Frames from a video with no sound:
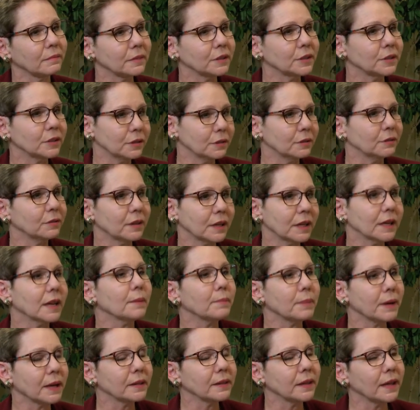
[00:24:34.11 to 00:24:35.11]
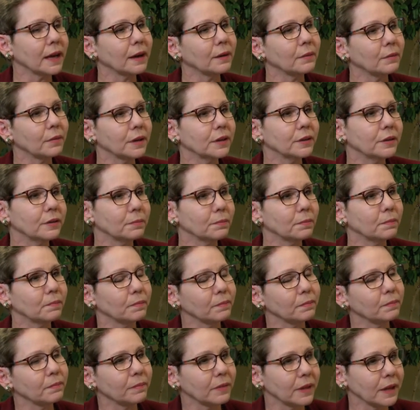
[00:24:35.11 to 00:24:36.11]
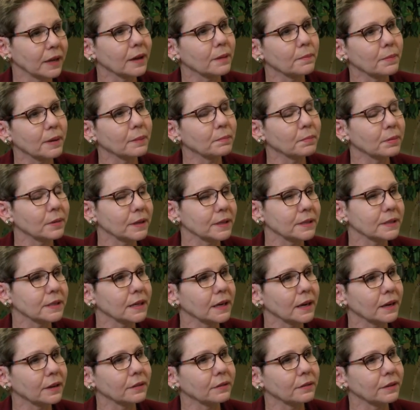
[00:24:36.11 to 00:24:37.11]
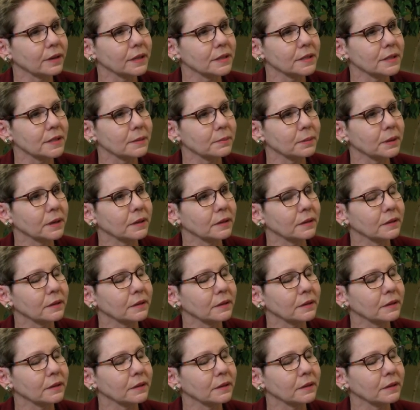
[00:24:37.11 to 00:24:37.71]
Do you think about that when you think about putting together an exhibit?